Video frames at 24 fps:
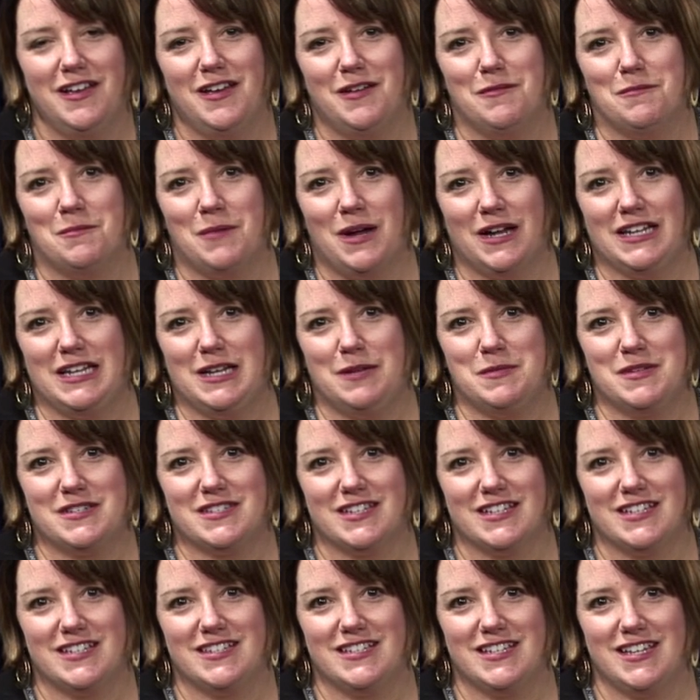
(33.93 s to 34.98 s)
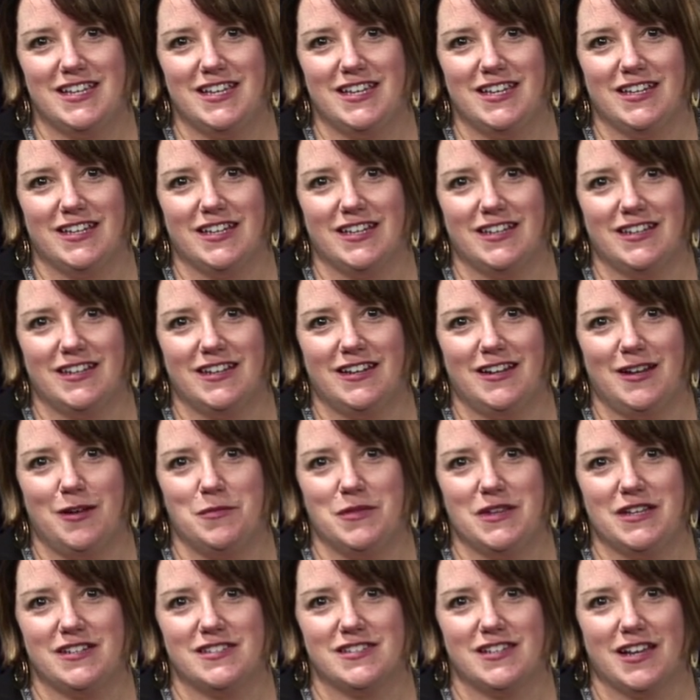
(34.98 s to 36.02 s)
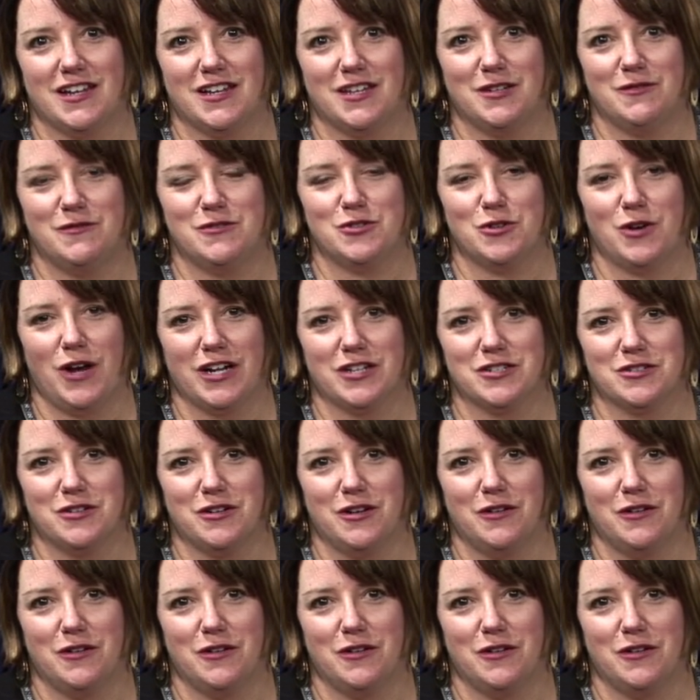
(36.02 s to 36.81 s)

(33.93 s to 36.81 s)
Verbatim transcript: My name is Lisa Egan, and I'm the Executive Director